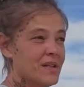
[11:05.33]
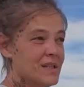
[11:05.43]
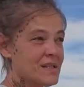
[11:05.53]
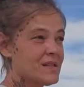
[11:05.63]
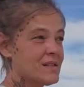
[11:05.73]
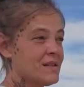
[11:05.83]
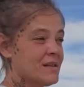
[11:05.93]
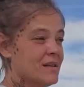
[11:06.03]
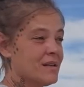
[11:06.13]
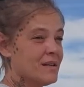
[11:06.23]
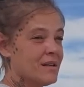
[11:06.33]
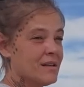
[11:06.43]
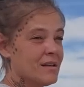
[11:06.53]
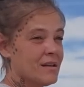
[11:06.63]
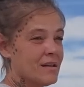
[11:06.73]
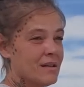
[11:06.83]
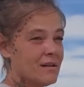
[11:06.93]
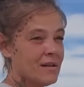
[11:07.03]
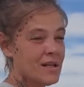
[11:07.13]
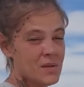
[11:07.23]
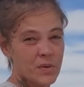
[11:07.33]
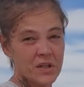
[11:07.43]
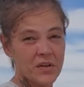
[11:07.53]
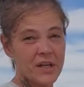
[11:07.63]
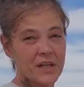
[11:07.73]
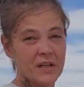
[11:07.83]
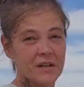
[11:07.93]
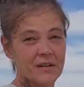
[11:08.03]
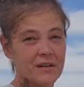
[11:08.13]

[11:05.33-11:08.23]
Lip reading: this has been a lake.